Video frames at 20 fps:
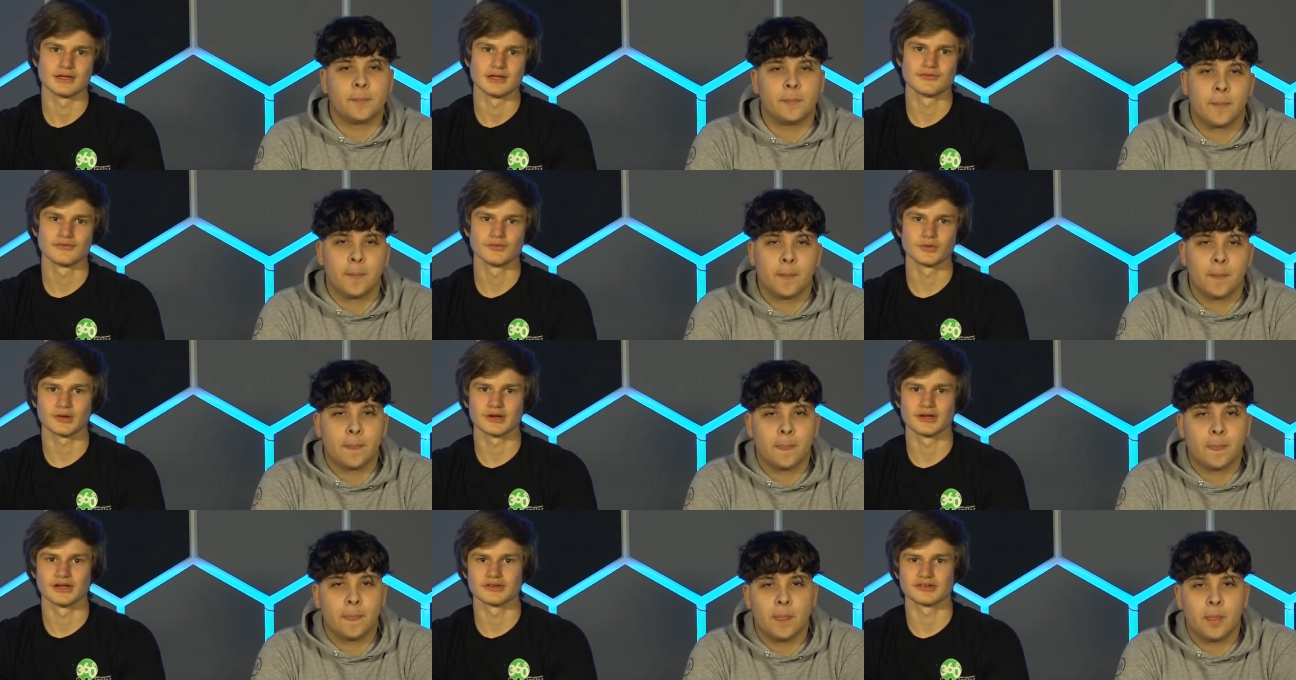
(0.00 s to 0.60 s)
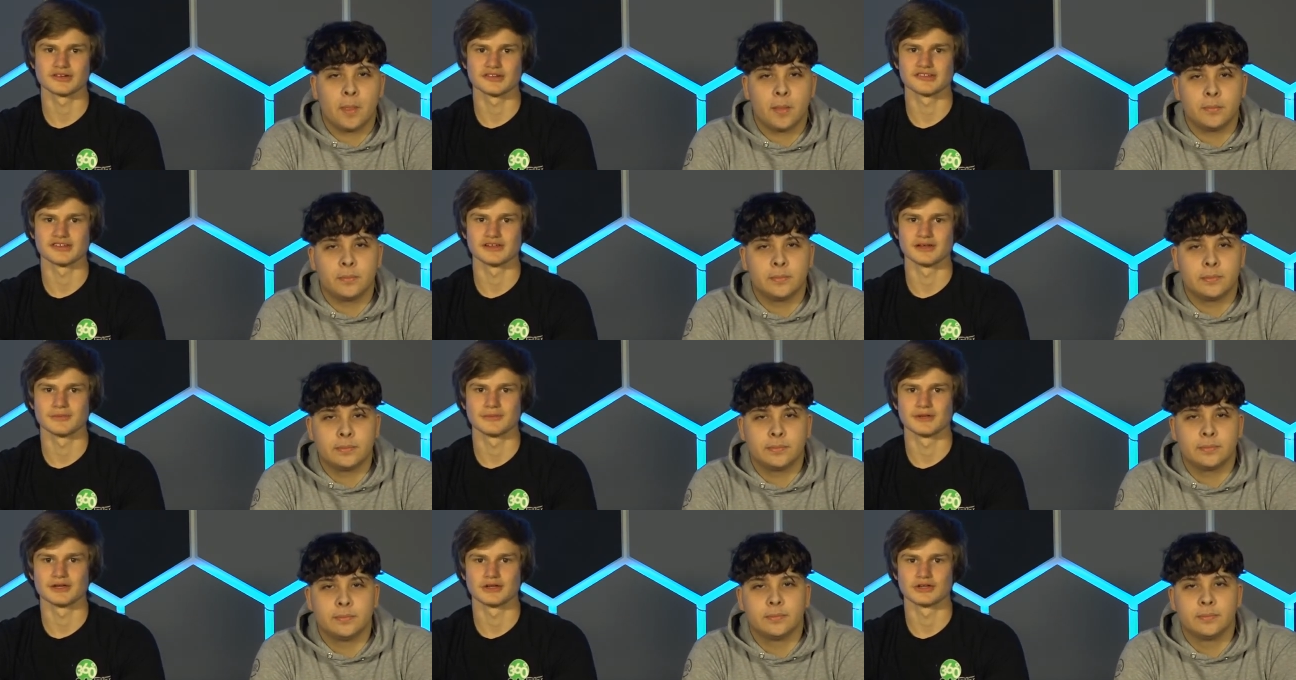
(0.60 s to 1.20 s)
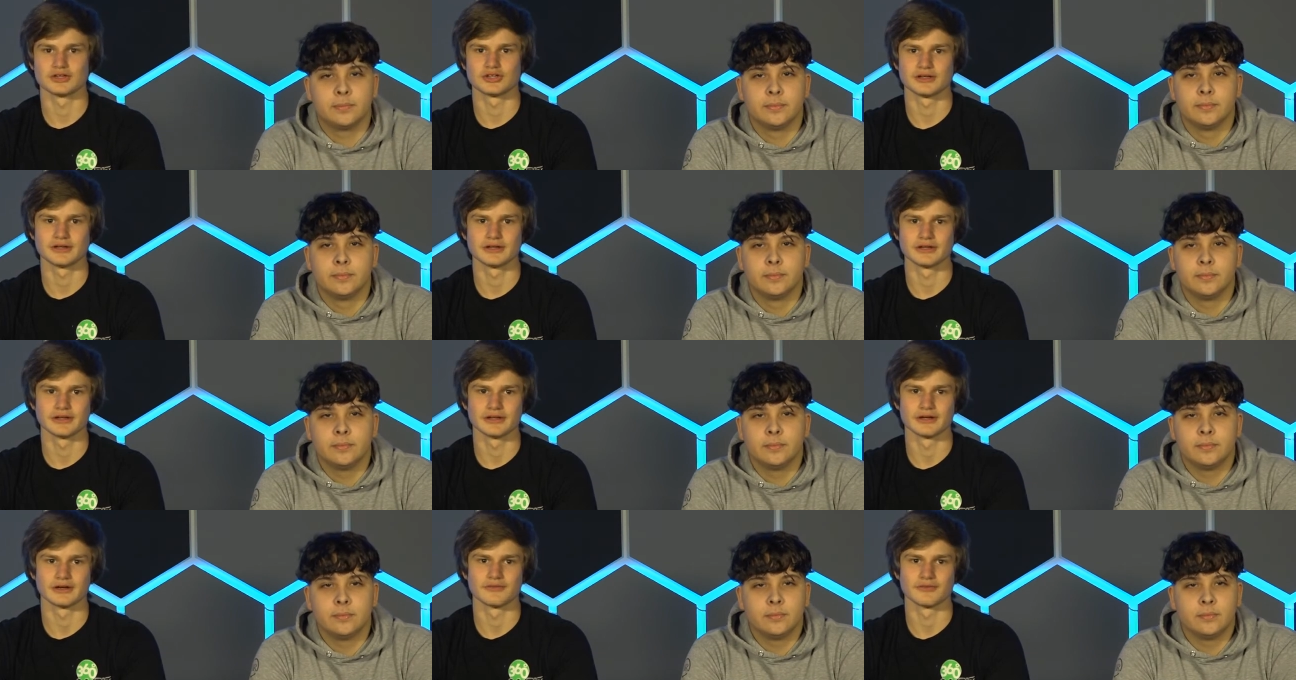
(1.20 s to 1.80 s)
Speaker 1: If you are interested in being a
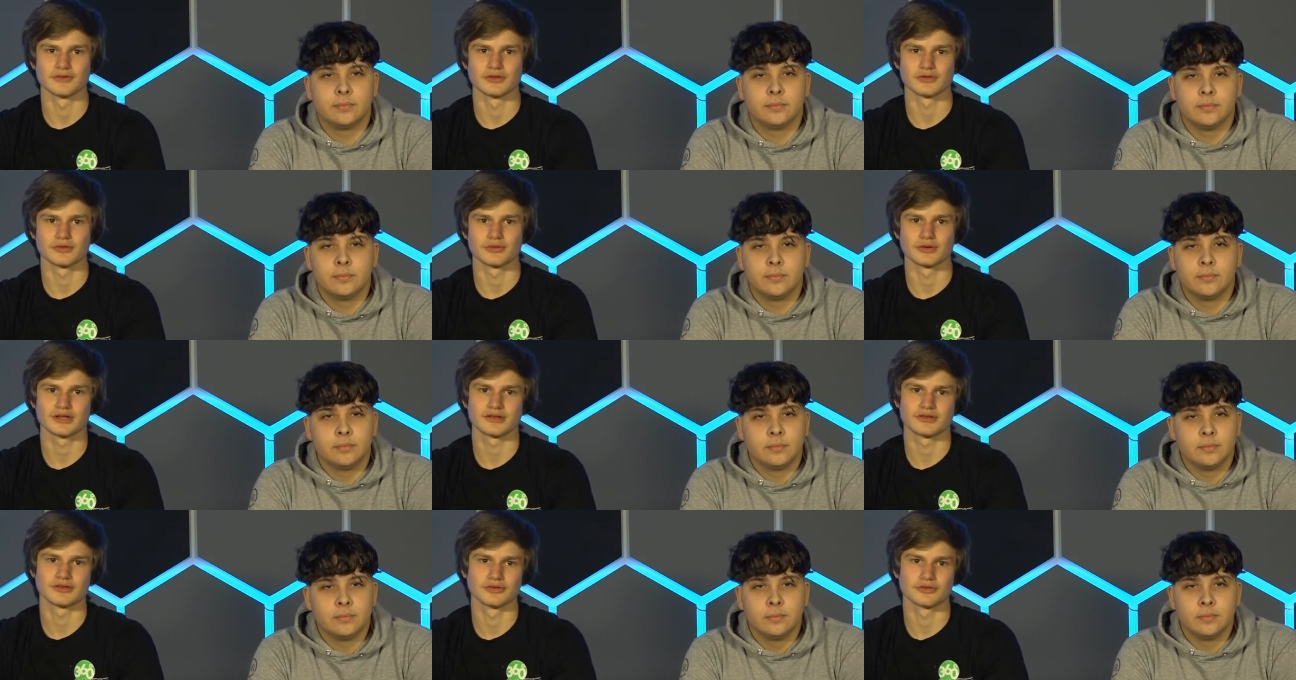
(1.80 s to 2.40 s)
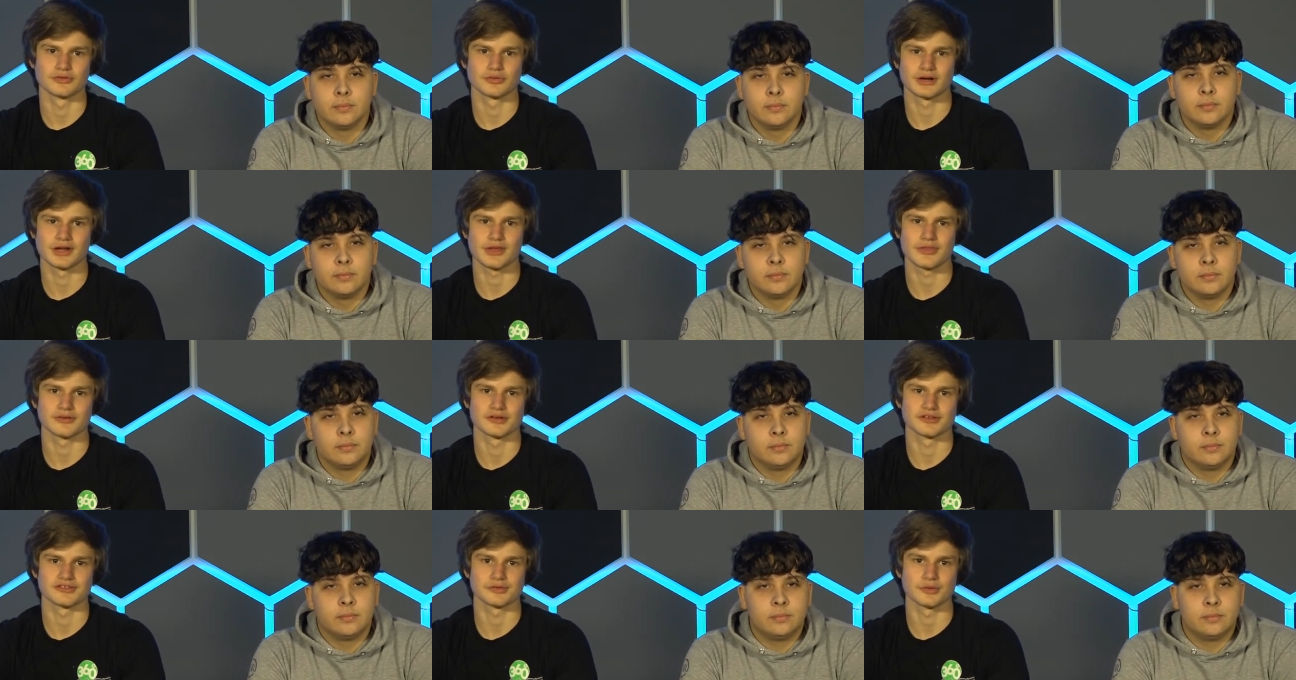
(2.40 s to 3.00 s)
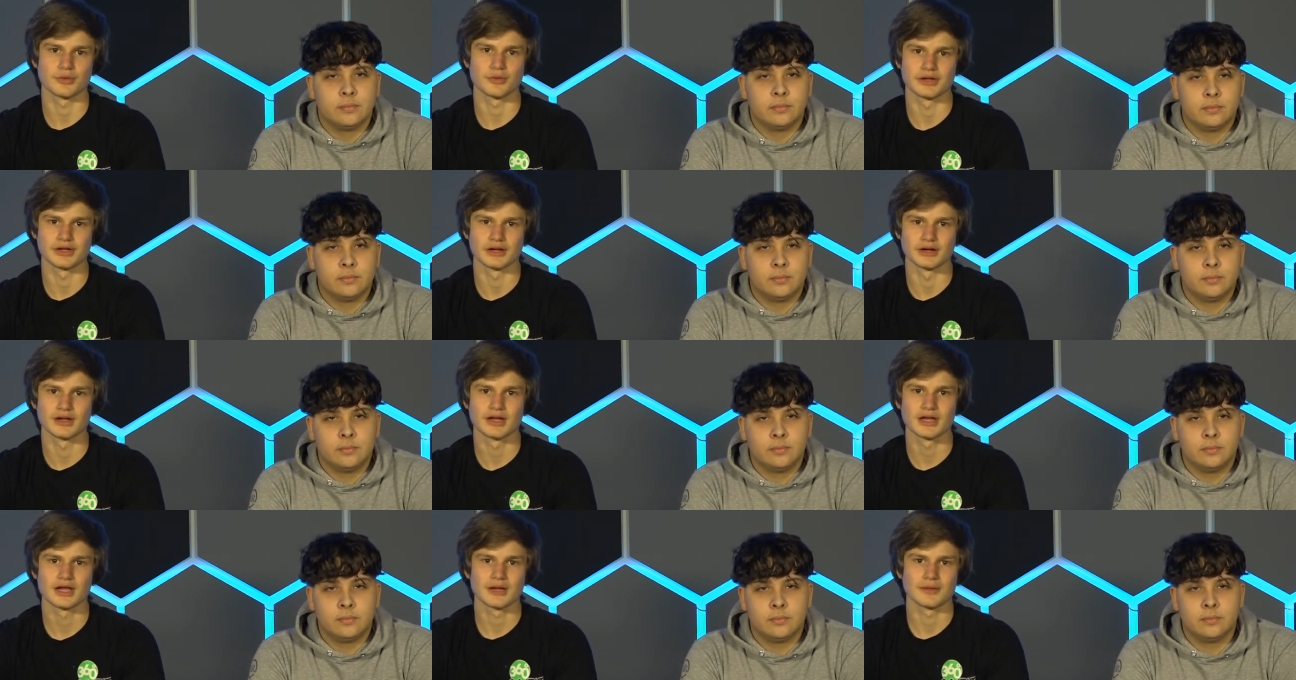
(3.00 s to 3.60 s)
cheerleader for the 22-23 school
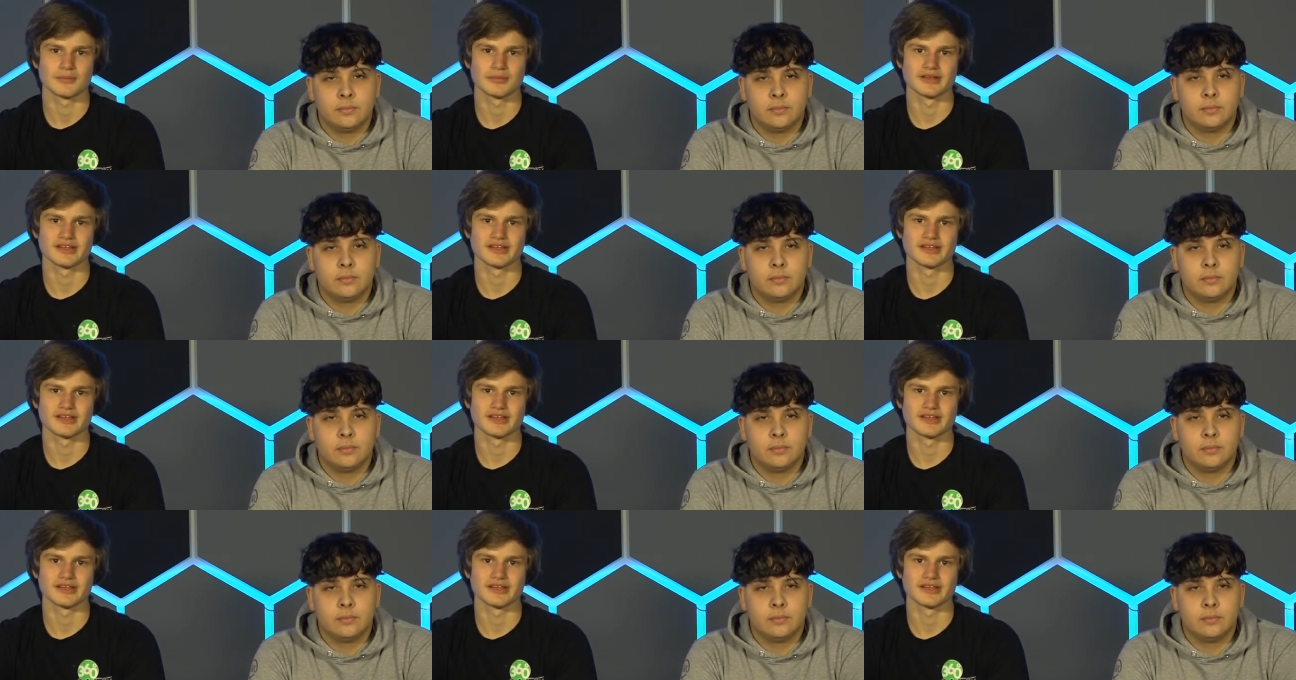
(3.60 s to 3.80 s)
year,